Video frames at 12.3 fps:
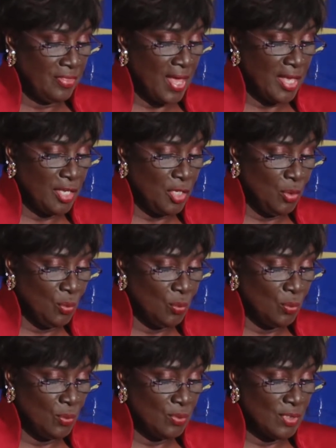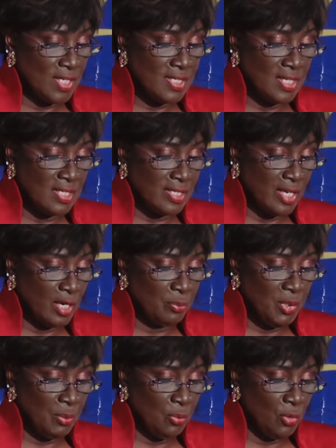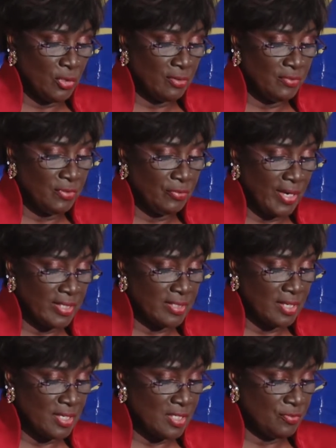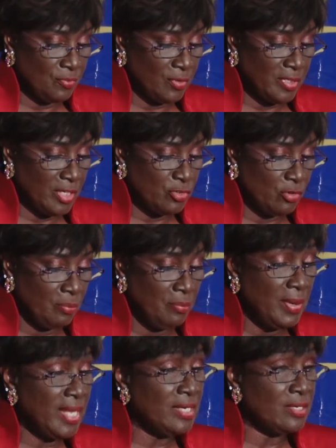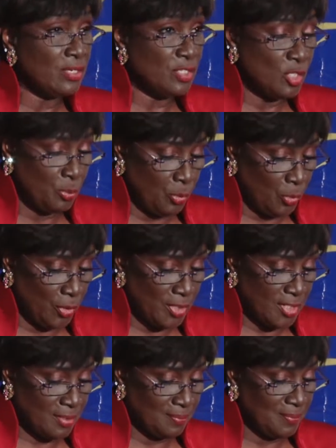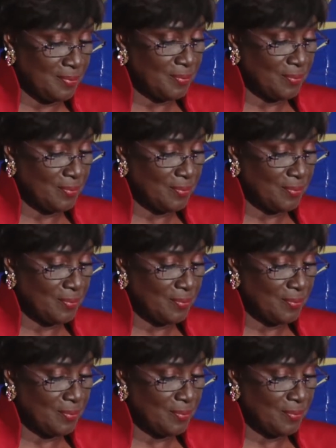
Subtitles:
Thank you to the CCRP Board of Directors for their tremendous support.